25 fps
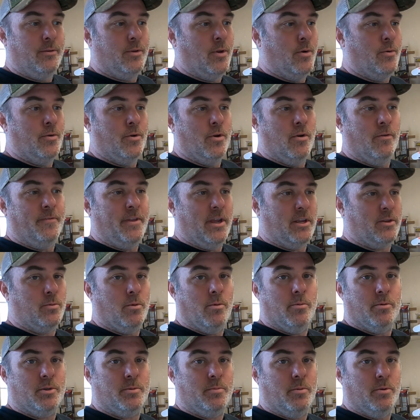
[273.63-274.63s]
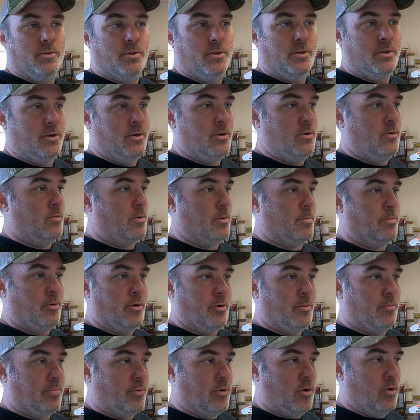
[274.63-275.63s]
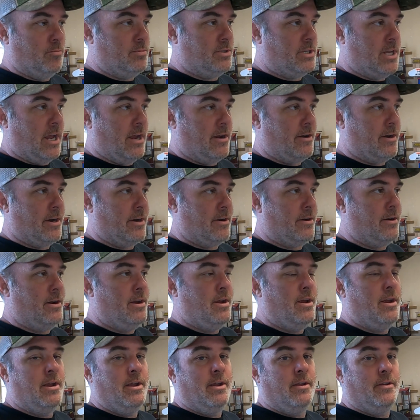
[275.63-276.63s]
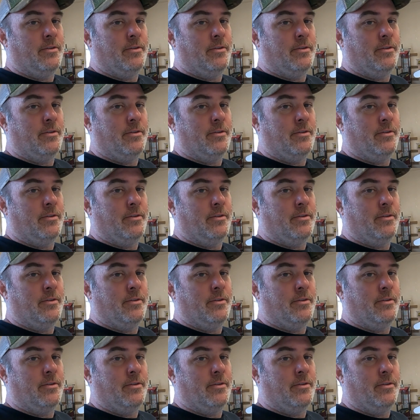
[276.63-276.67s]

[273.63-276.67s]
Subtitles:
Don't know if that's what we're supposed to do. We're putting probes down there.